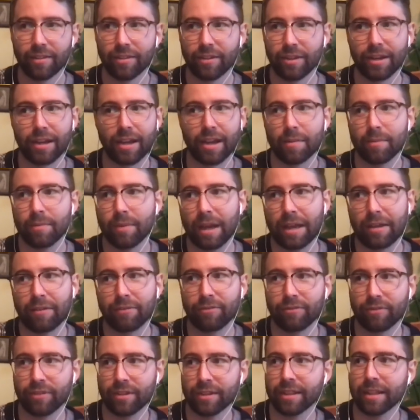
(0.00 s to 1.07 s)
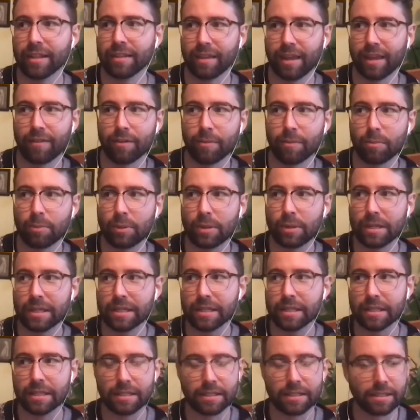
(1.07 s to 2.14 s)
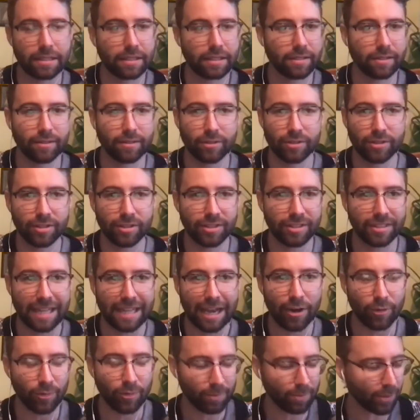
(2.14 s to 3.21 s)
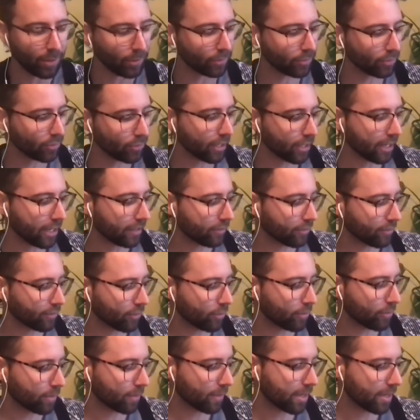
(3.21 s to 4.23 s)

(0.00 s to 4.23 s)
I, I, feel like they have a pretty stout post grad group.